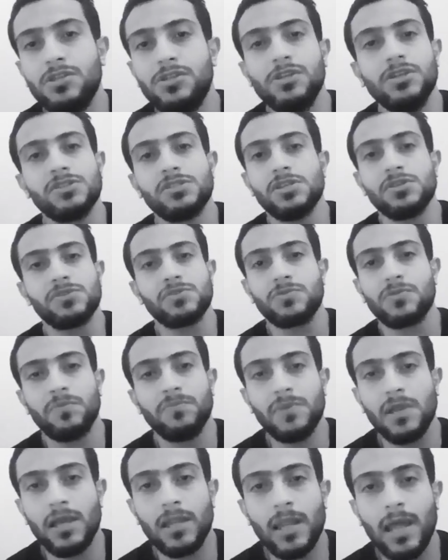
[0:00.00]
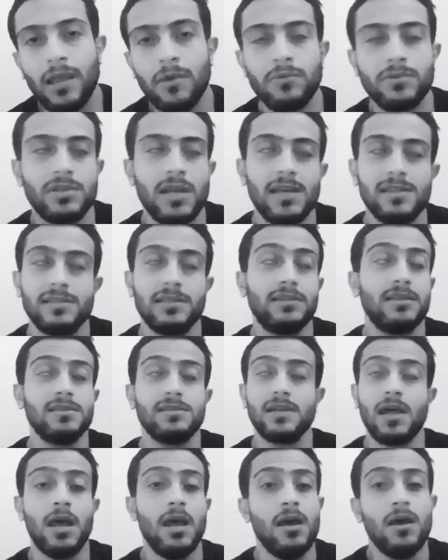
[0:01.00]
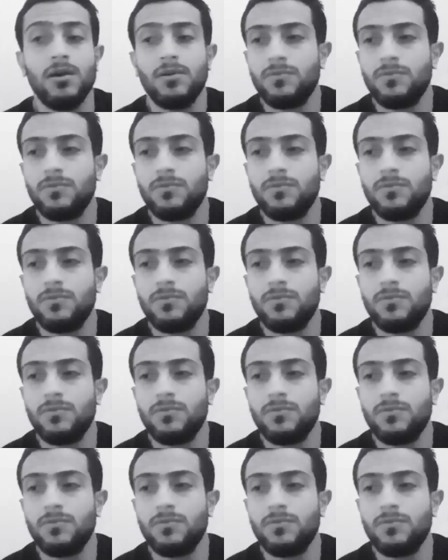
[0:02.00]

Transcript: is just a scripting language as it is a